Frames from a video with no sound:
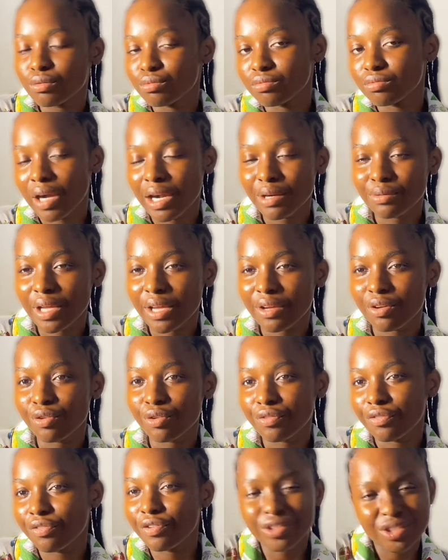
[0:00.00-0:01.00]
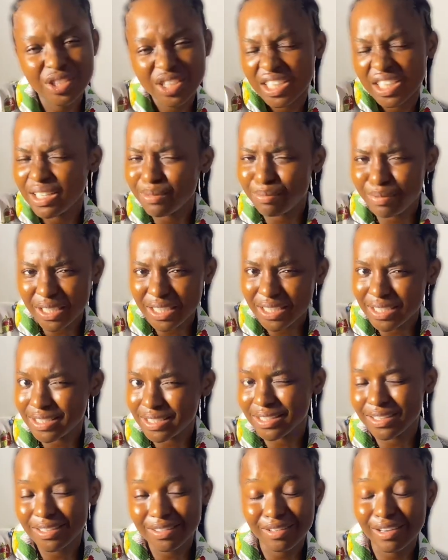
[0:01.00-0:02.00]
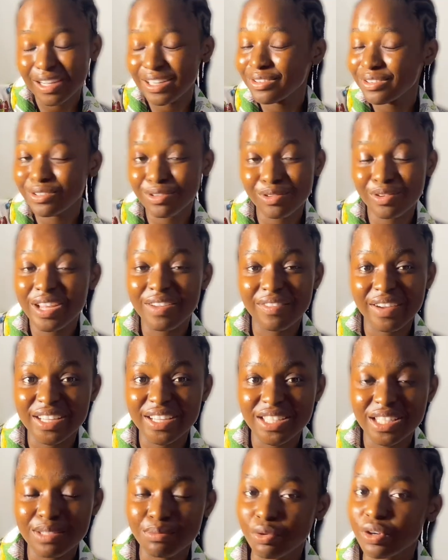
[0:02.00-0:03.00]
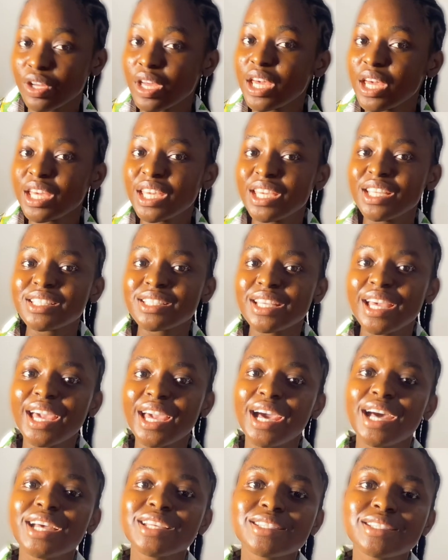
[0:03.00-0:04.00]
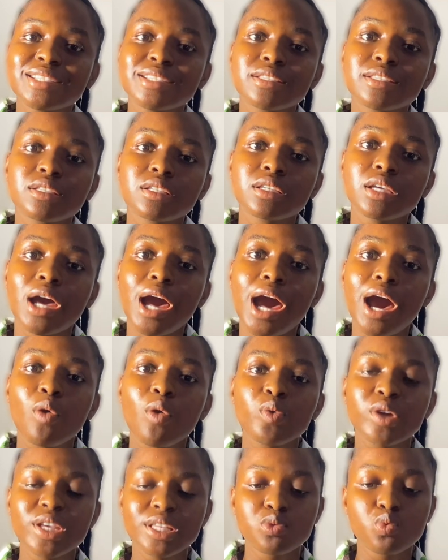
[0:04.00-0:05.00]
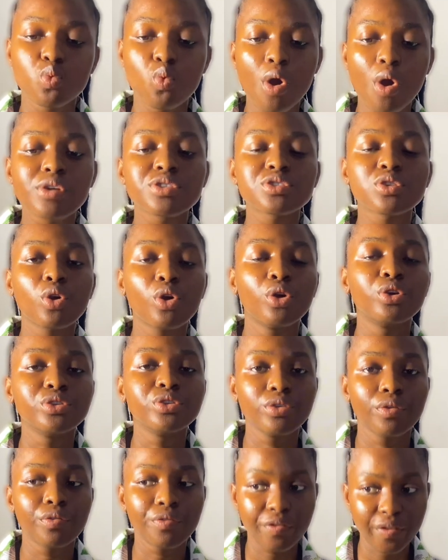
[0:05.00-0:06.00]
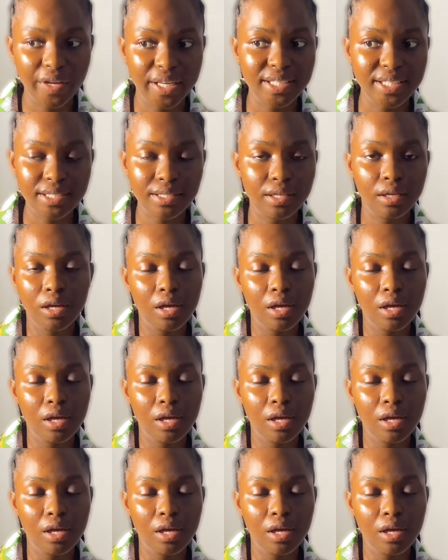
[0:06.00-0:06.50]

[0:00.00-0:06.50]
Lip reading: how like a functionability, I don't know whatever it is, but it enhances how it works on your face.